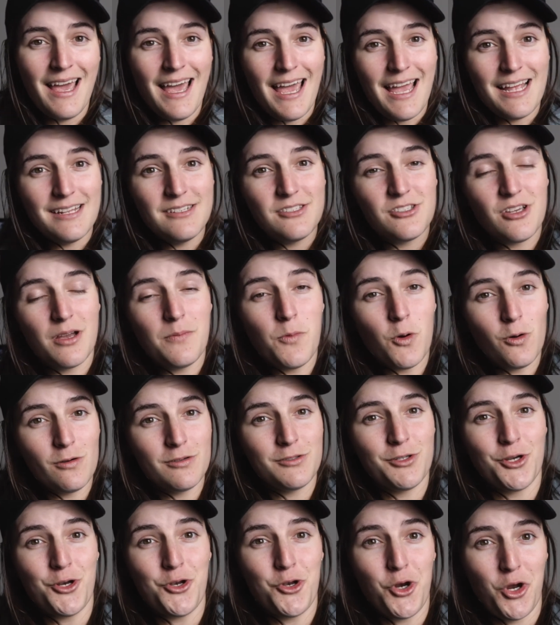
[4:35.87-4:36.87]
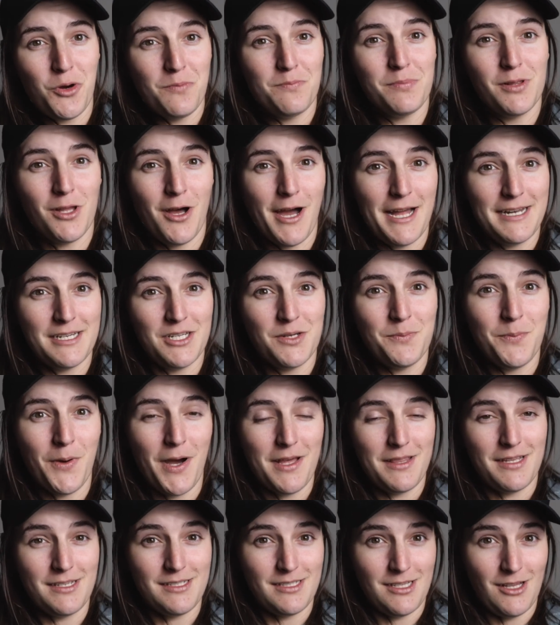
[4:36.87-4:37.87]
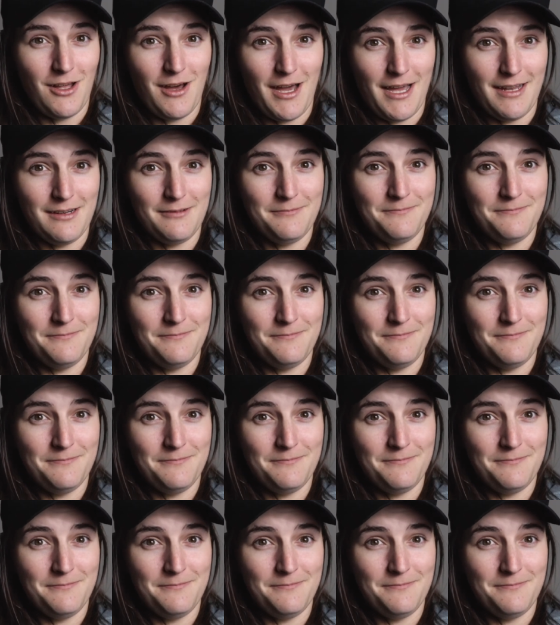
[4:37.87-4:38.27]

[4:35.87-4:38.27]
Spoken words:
and so I'm also not blinded by this light.